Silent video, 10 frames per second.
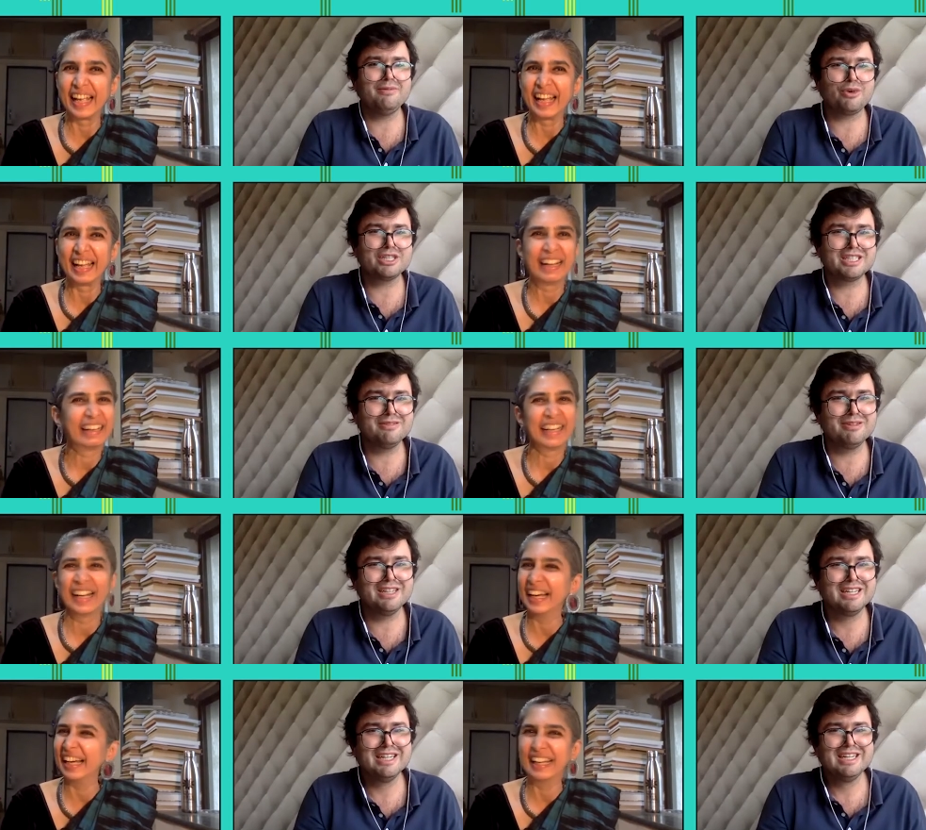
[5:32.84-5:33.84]
Speaker 1: more
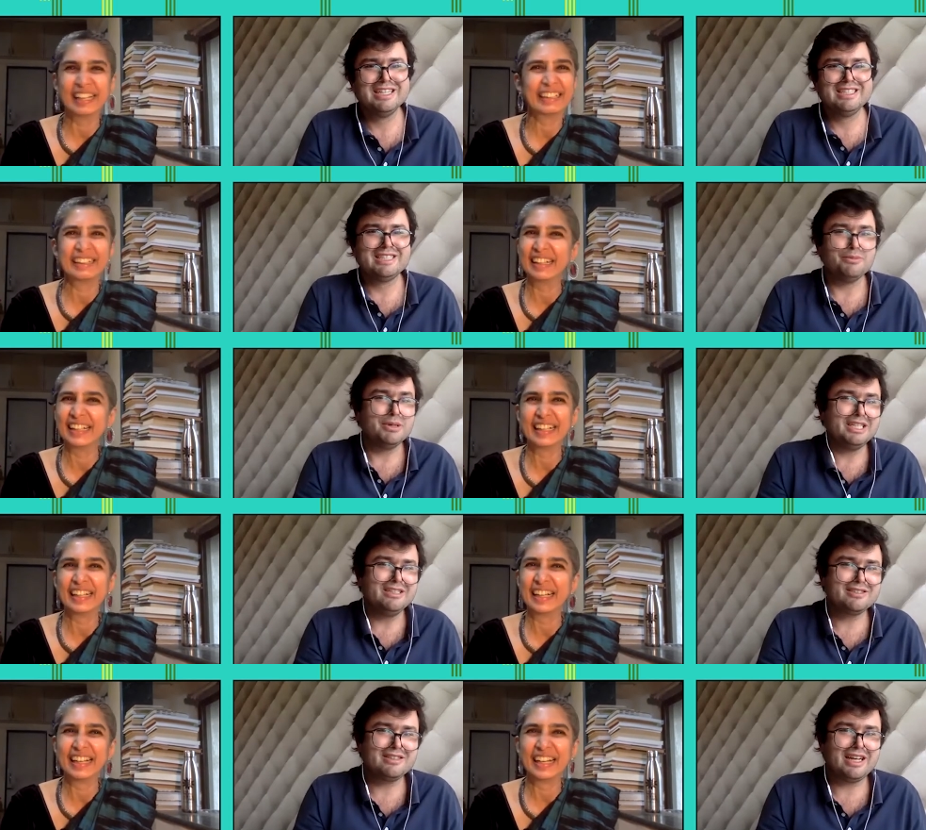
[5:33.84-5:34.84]
shaman,
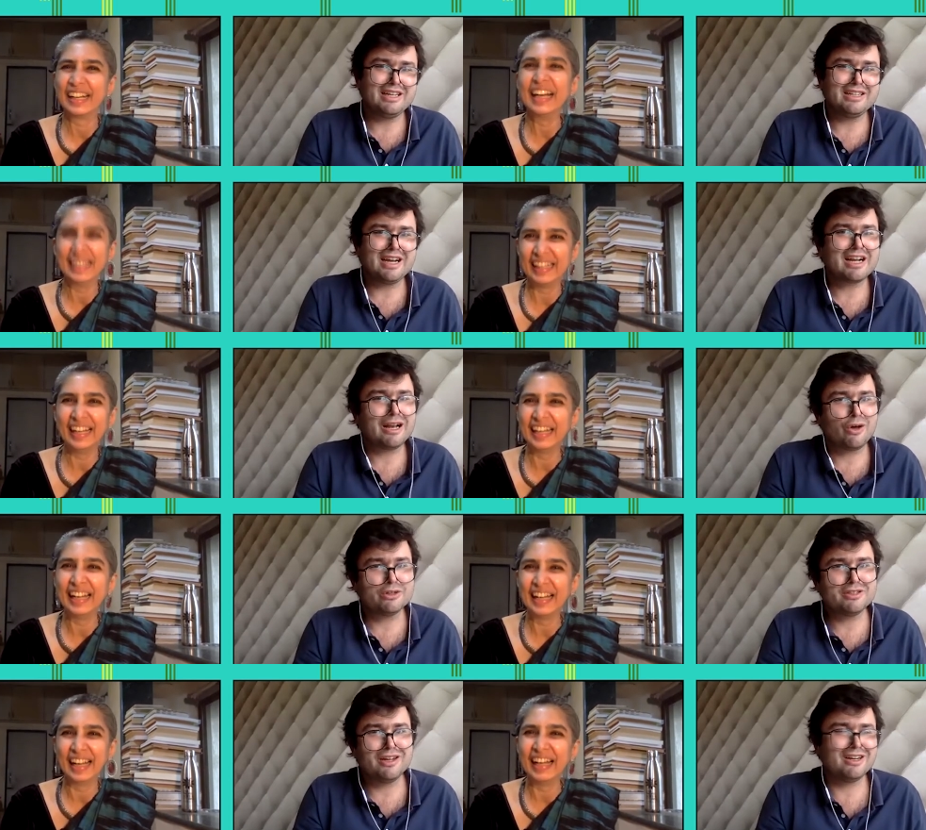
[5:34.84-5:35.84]
shamanist than a
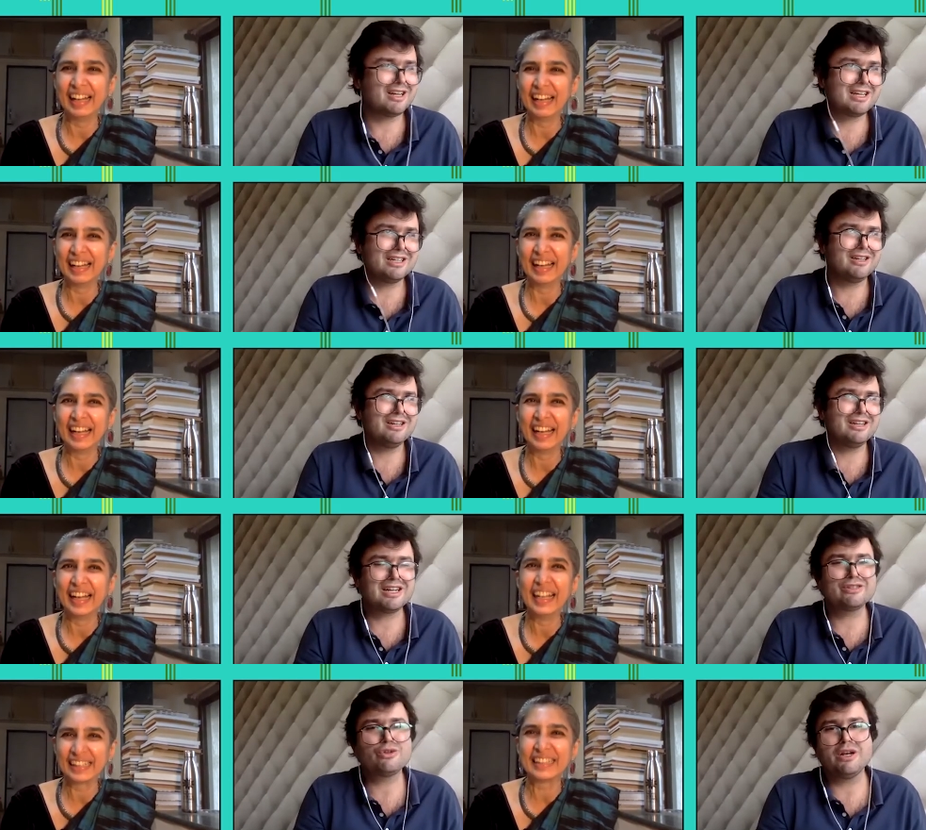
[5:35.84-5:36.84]
calot, uh,
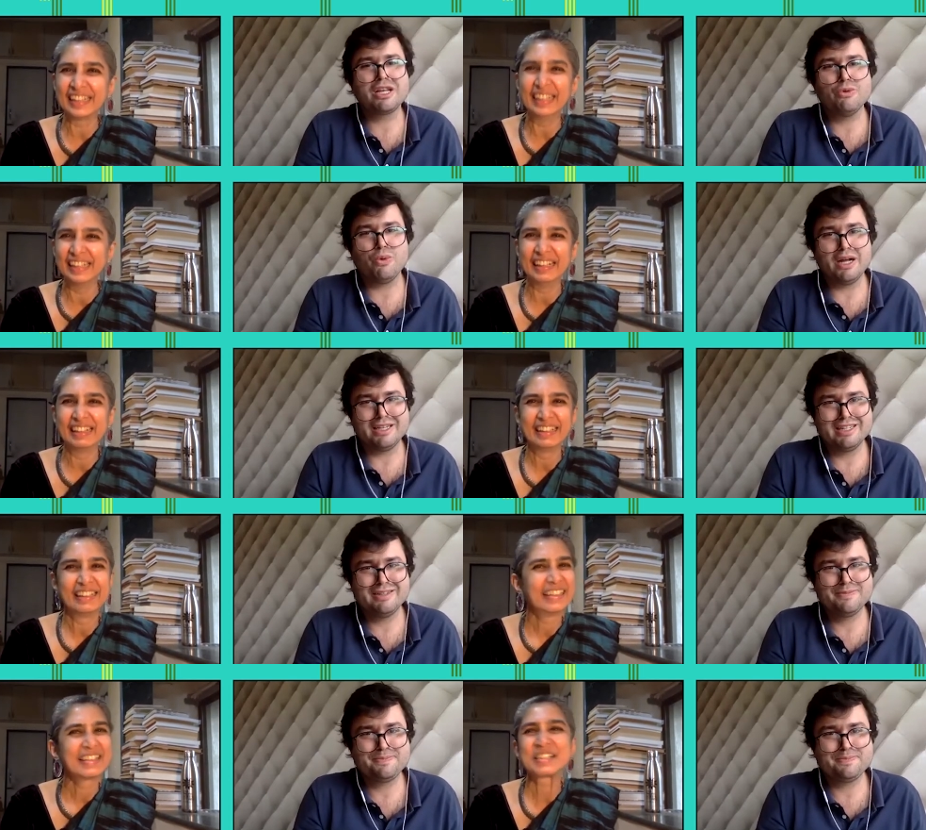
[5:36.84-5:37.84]
Catholic one.
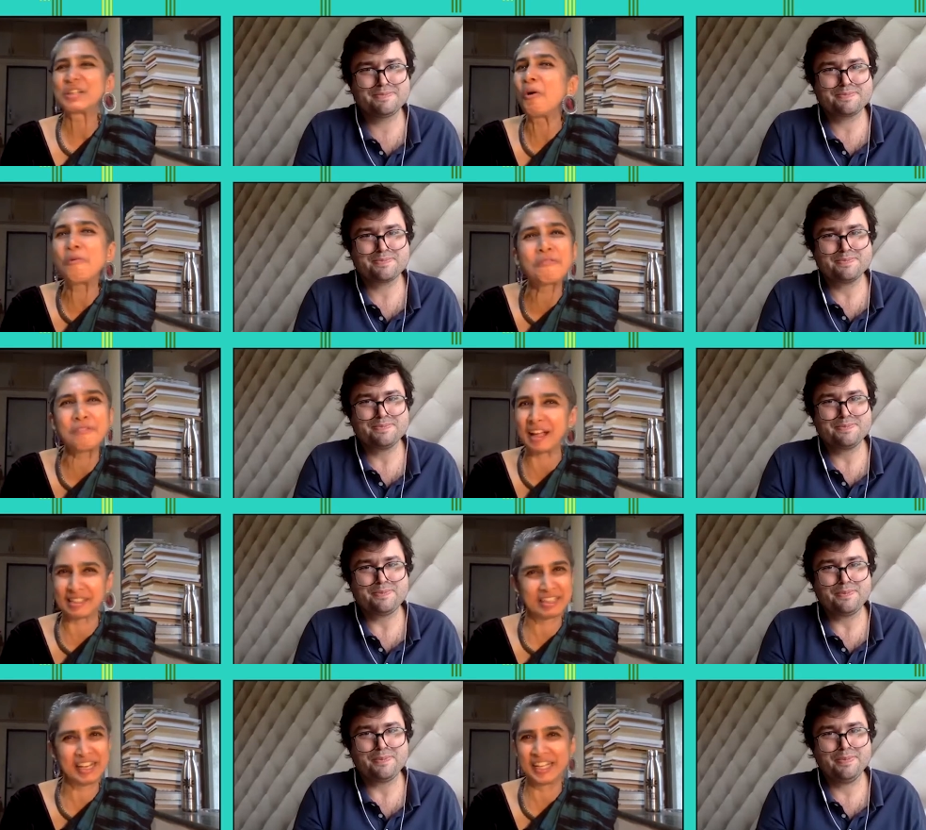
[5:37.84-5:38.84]
Speaker 2: So
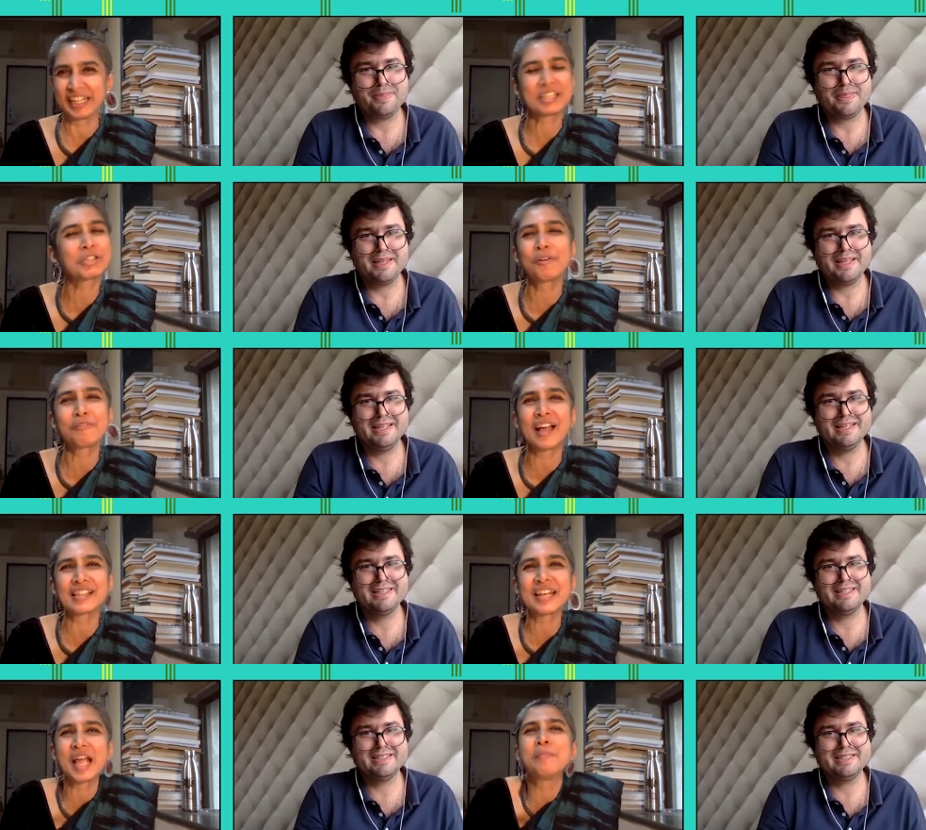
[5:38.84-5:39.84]
fascinating, so
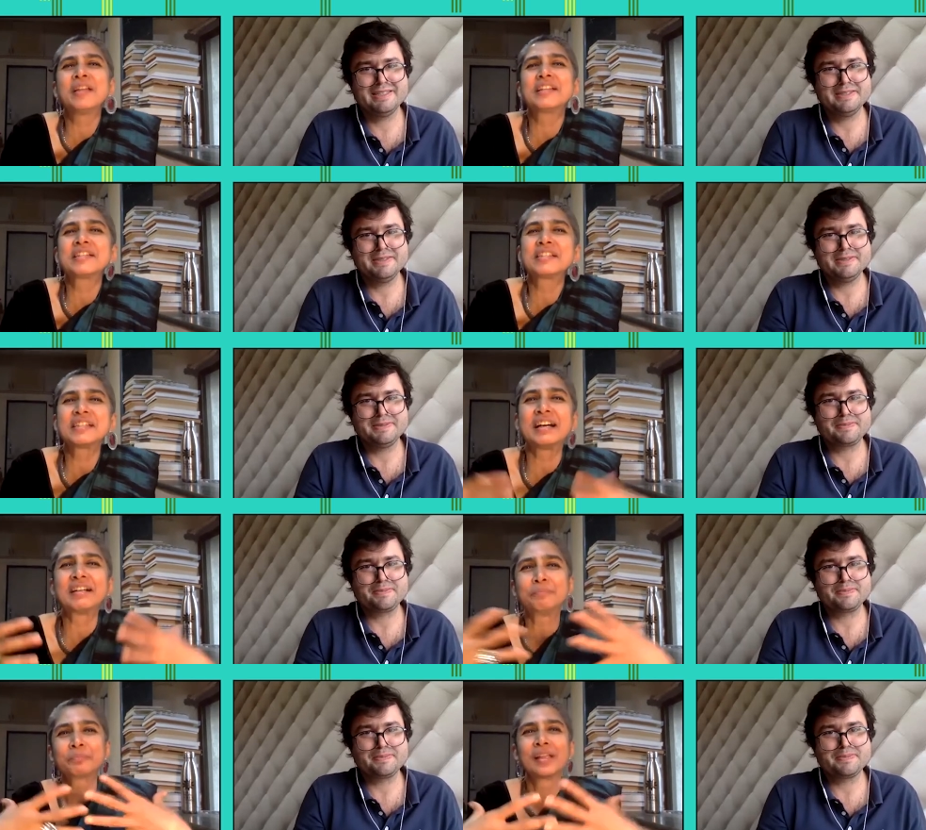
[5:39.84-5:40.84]
fascinating. I mean, this is
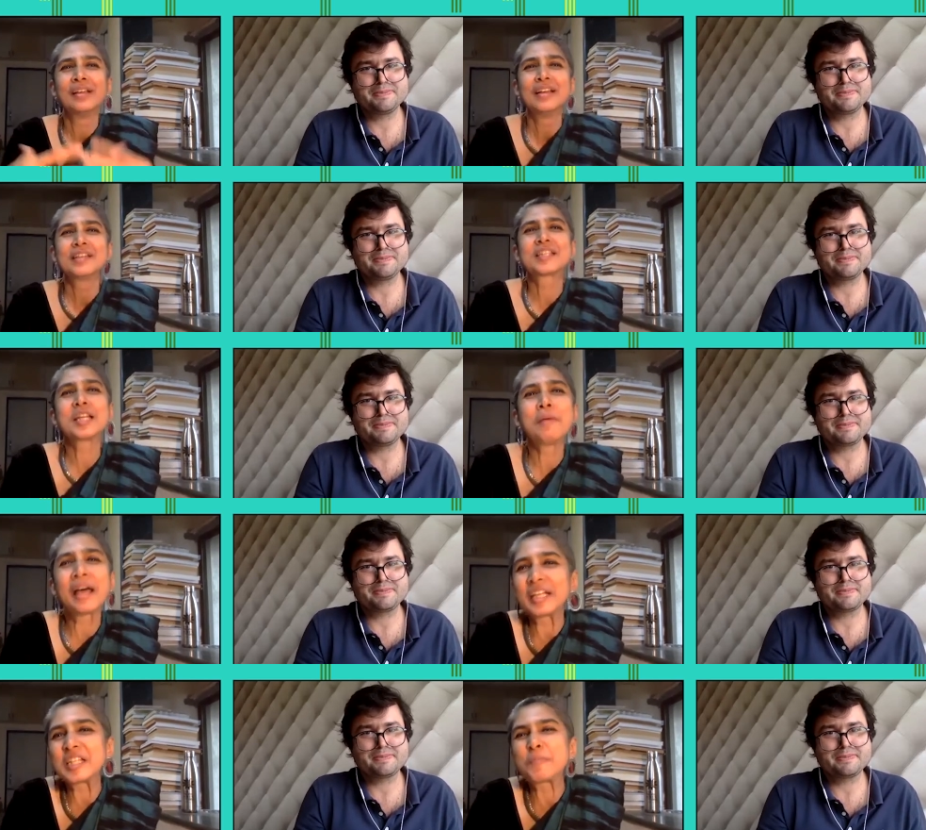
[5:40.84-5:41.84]
um,
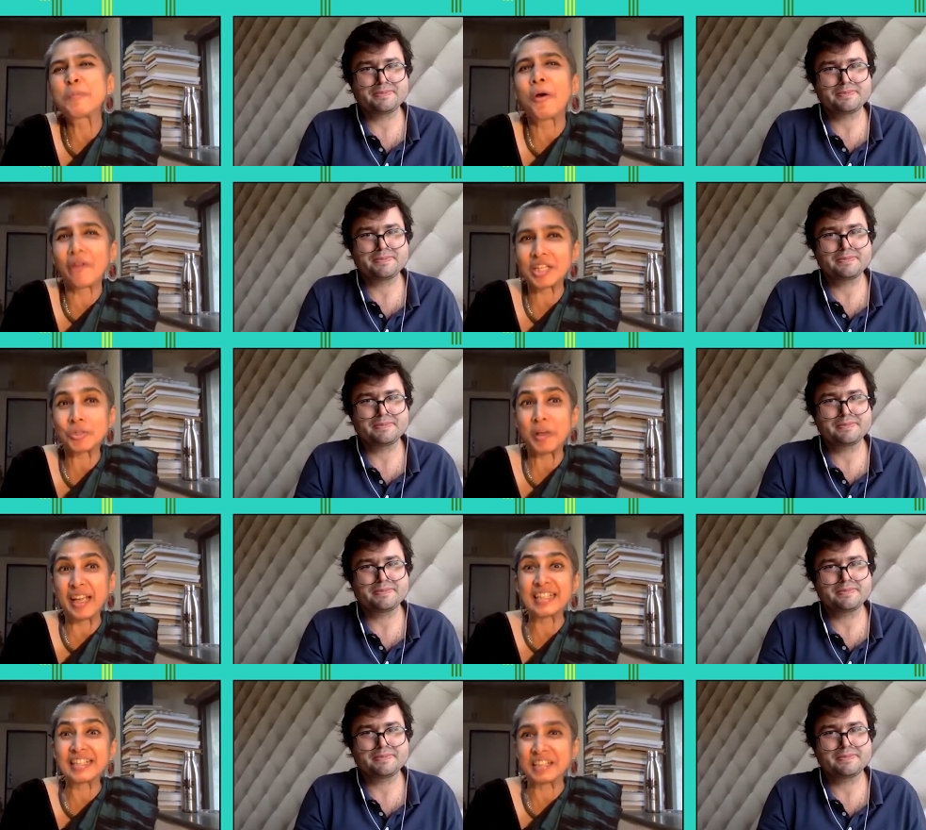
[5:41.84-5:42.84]
cinema at its purest,
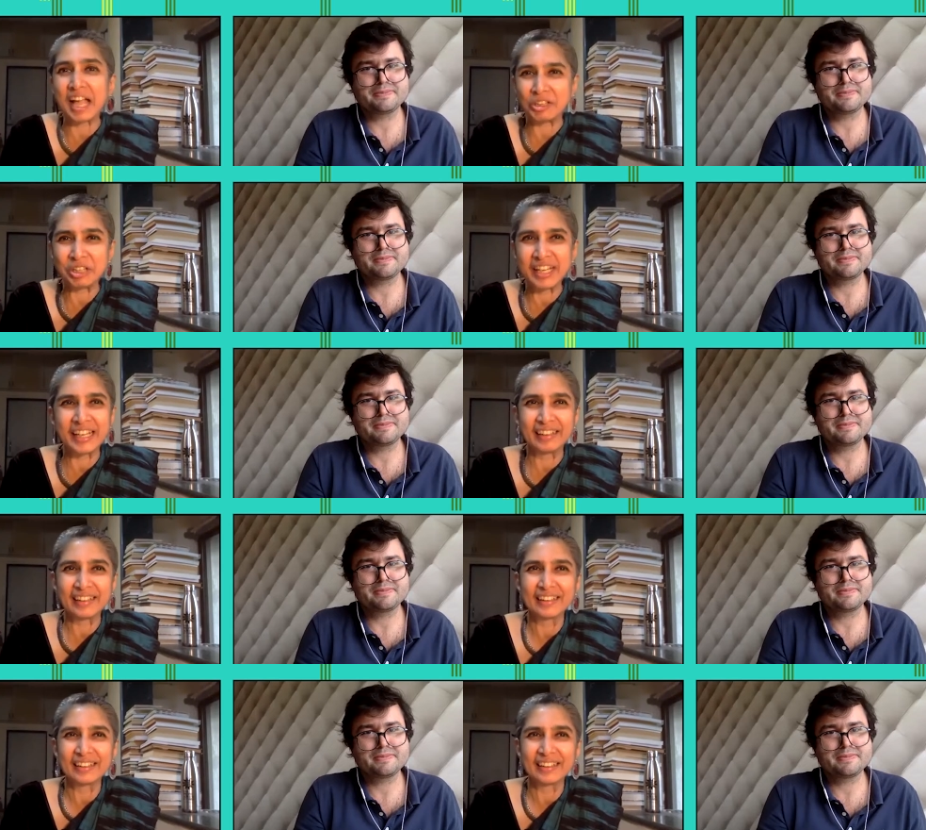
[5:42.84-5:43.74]
where it is actually